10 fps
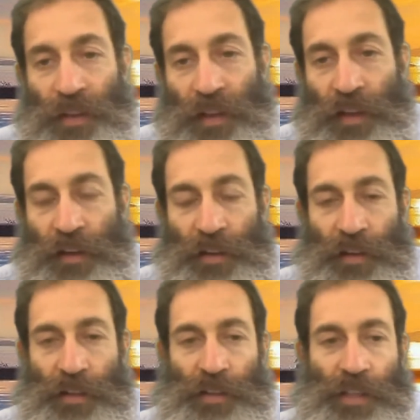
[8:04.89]
And
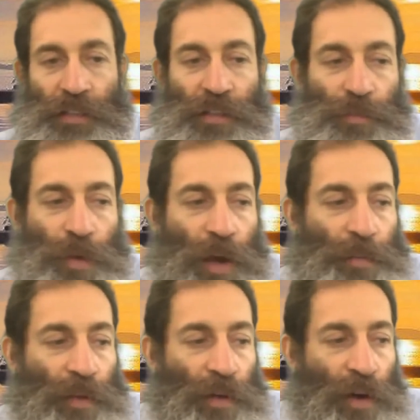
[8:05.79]
uh, it says in His
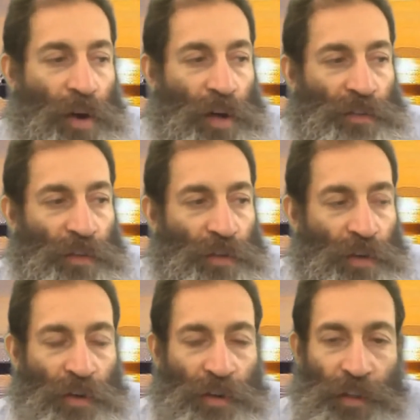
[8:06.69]
Bible, our hearts are,
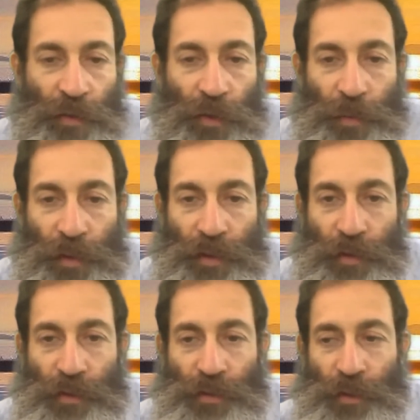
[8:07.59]
are evil, but they're
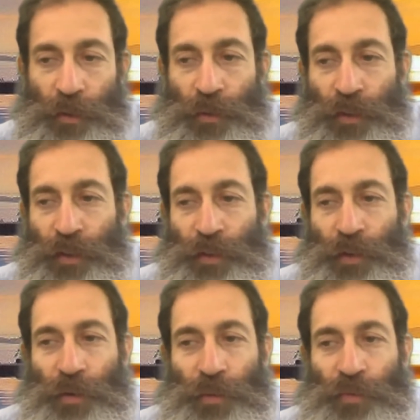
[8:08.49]
also
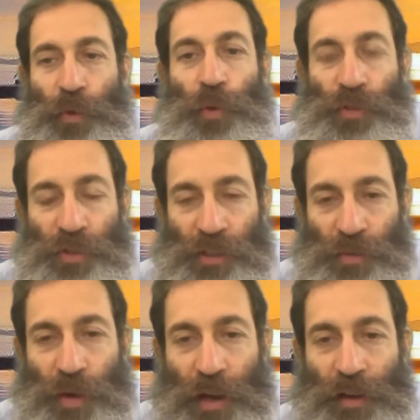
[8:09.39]
uh, foolishness
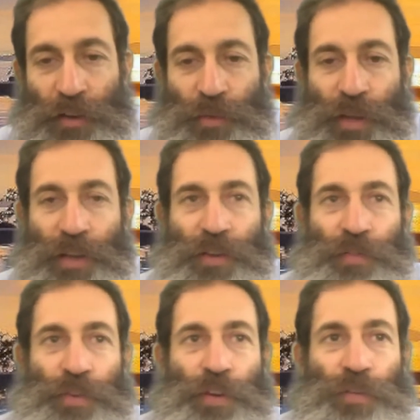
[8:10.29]
without our Creator and the
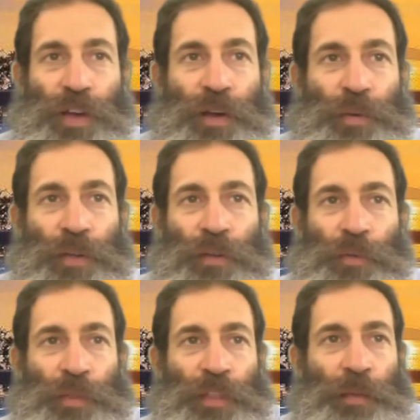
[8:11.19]
fear of Yahweh along
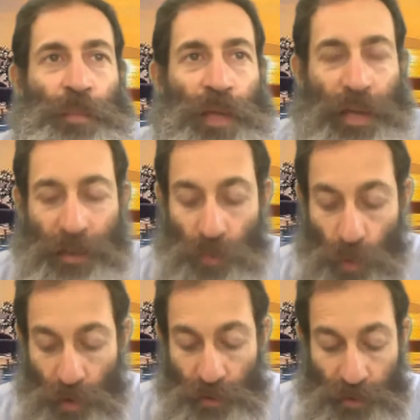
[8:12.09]
with them and His
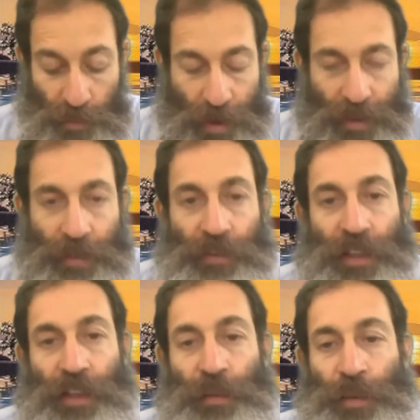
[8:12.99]
Word to back
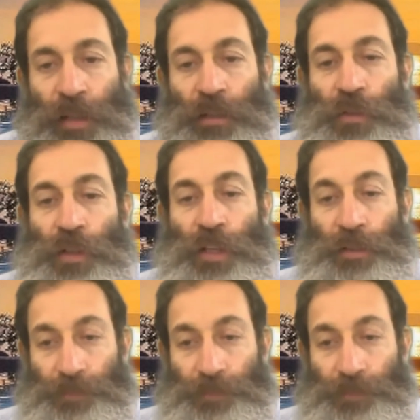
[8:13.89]
everything up. Hallelujah.